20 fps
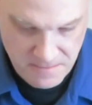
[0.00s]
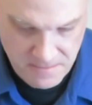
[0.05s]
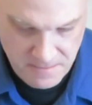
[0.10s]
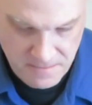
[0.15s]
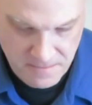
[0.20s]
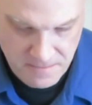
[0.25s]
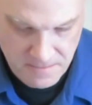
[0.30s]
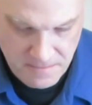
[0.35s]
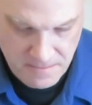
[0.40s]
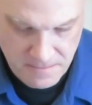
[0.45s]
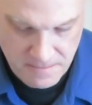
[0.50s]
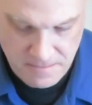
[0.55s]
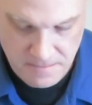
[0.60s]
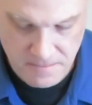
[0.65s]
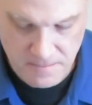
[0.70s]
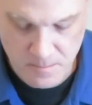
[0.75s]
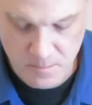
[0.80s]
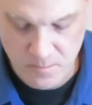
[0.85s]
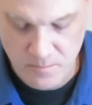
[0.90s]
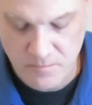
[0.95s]

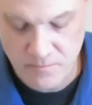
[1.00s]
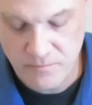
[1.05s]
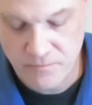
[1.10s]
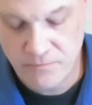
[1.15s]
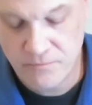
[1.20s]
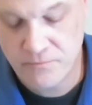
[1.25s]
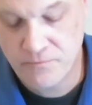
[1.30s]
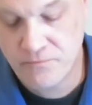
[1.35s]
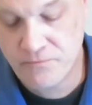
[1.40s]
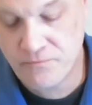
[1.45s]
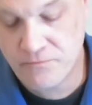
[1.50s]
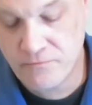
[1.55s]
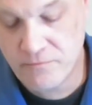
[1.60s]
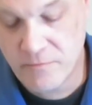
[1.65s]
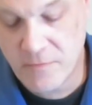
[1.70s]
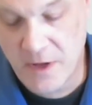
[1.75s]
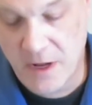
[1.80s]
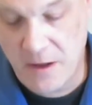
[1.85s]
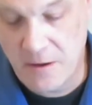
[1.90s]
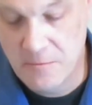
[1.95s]

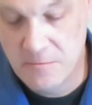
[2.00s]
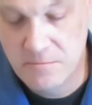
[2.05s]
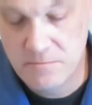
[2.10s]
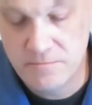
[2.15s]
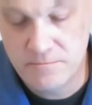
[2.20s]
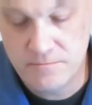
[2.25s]
[no speech]